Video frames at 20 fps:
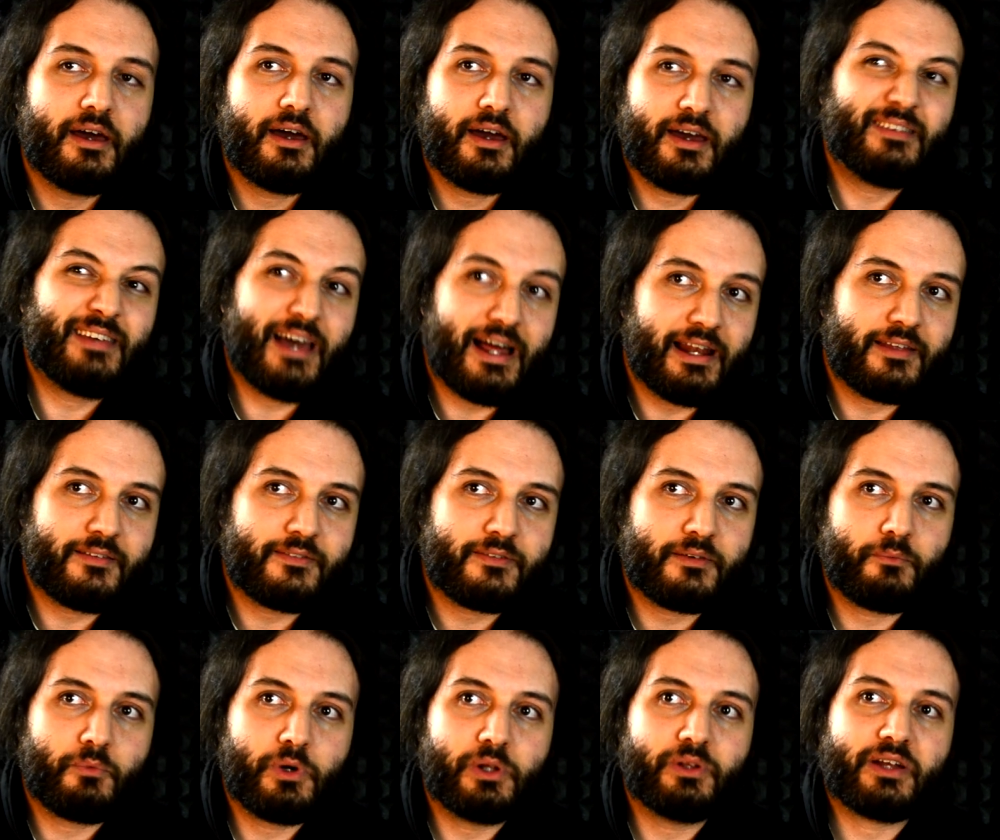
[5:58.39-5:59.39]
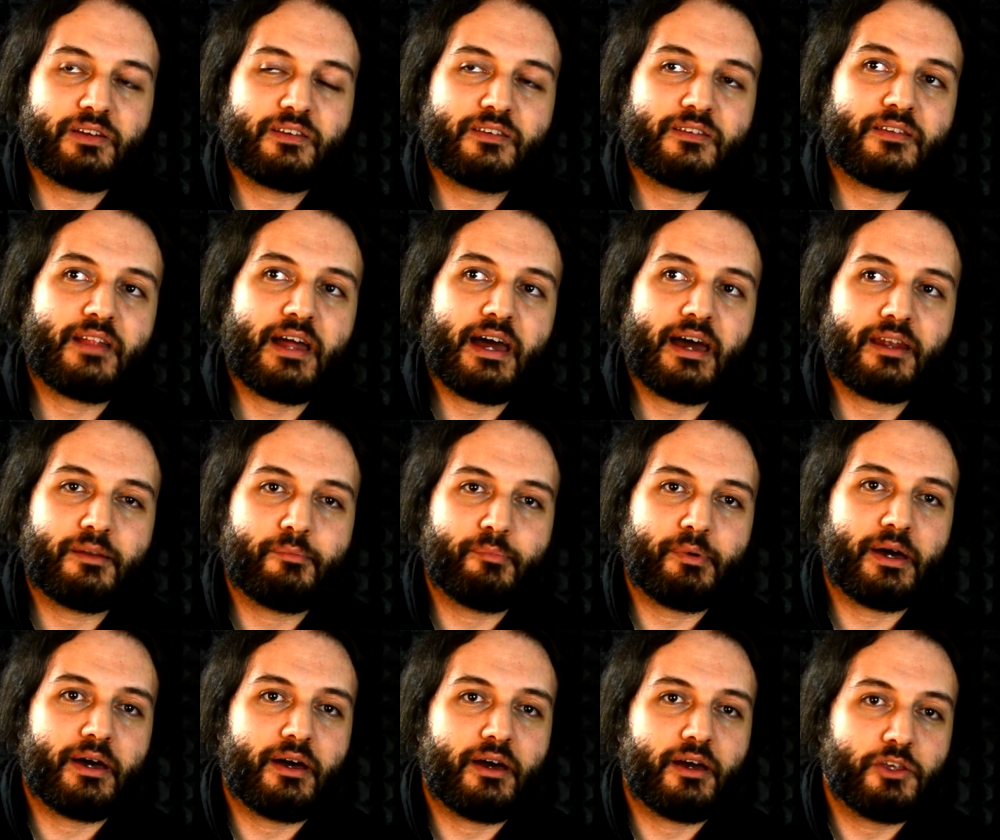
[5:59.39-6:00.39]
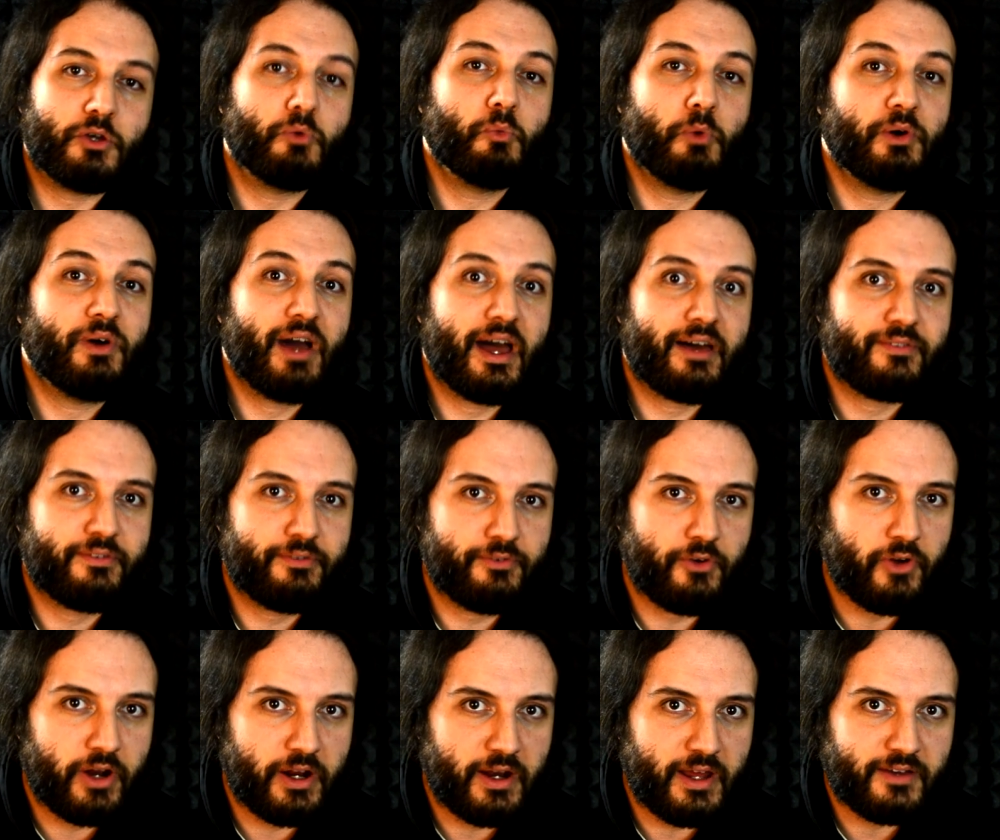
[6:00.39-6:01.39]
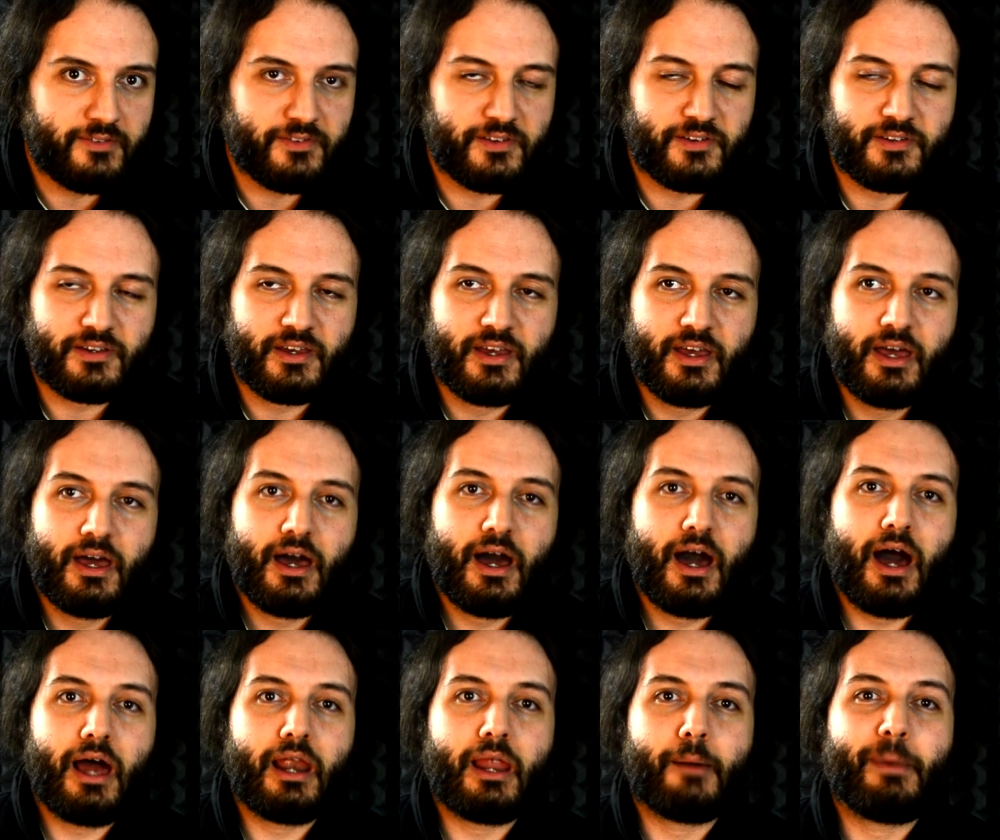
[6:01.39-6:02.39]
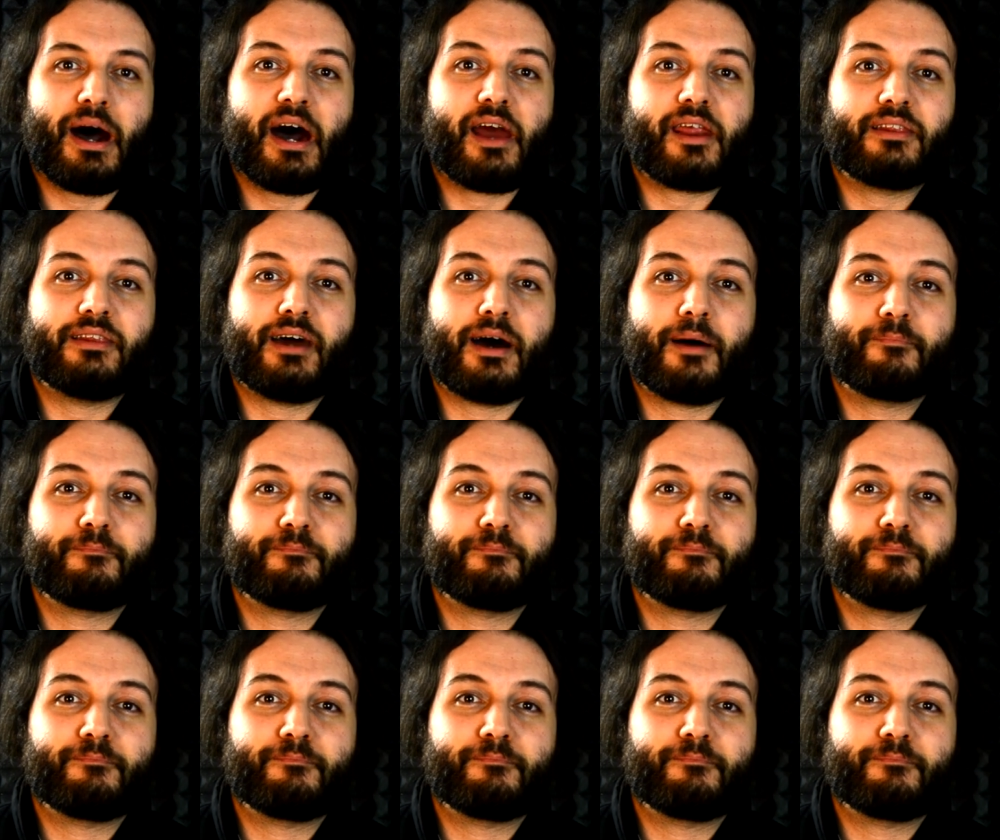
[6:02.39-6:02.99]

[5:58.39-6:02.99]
Italians will understand, but uh, you will have a foreign accent. Alabarda,